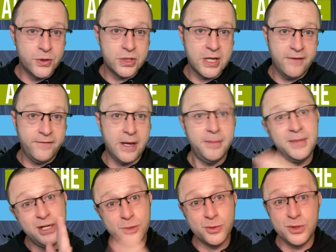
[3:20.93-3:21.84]
Go to
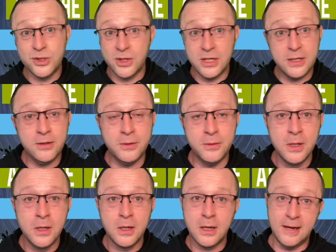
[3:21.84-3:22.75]
other people's
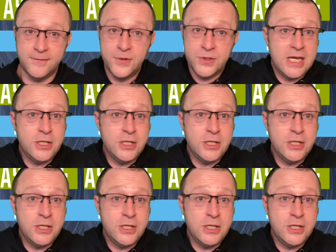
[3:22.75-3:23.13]
pages.